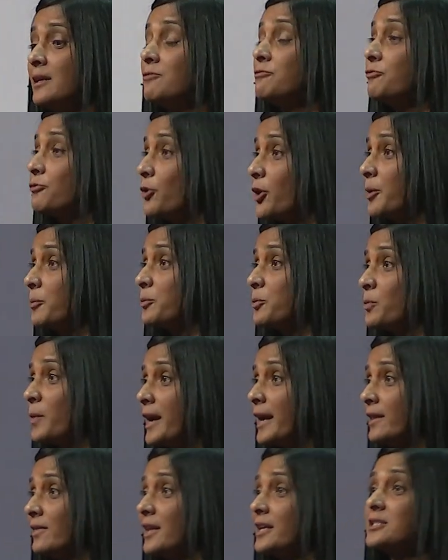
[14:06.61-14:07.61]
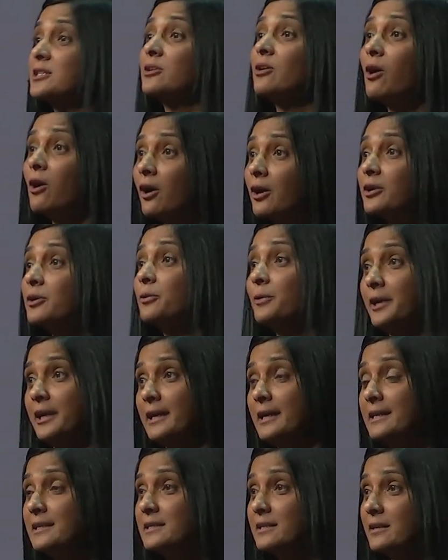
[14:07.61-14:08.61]
informed when there's an ongoing
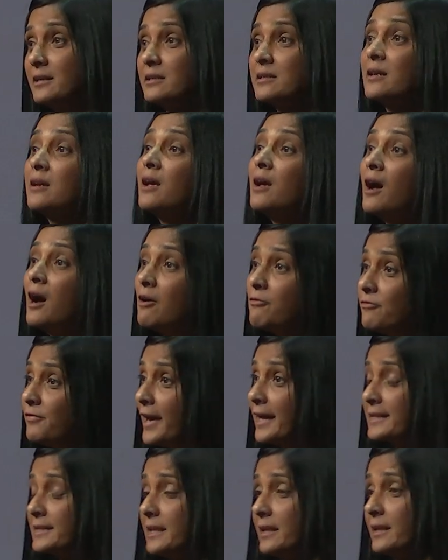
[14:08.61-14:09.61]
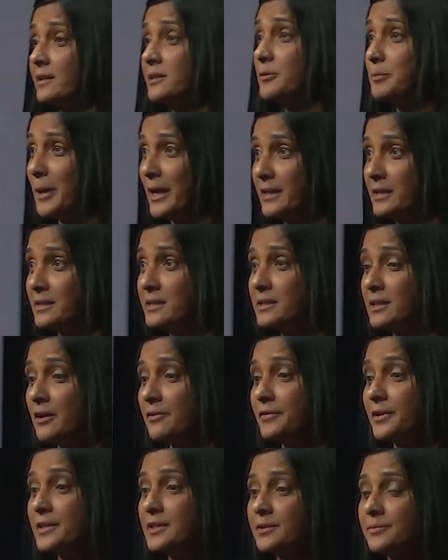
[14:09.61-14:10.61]
incident affecting a dependent
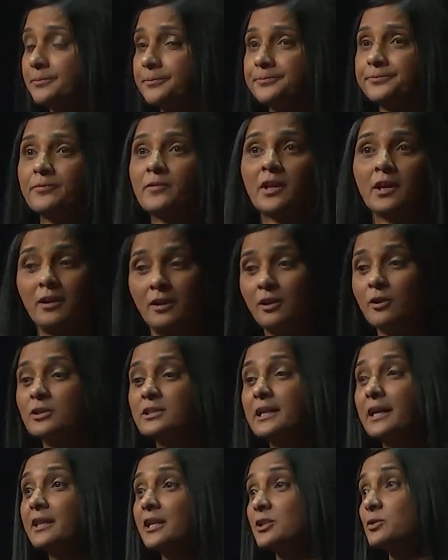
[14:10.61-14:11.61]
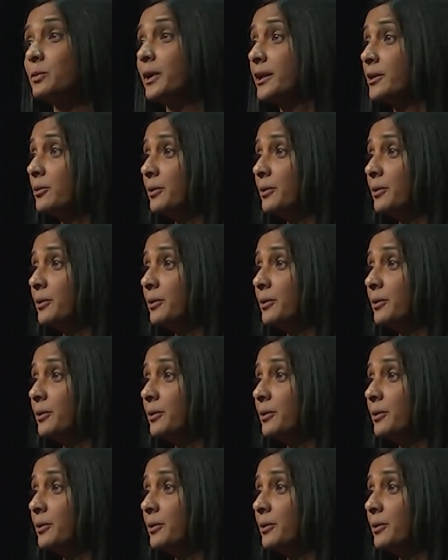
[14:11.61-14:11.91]
service. Looks like there's one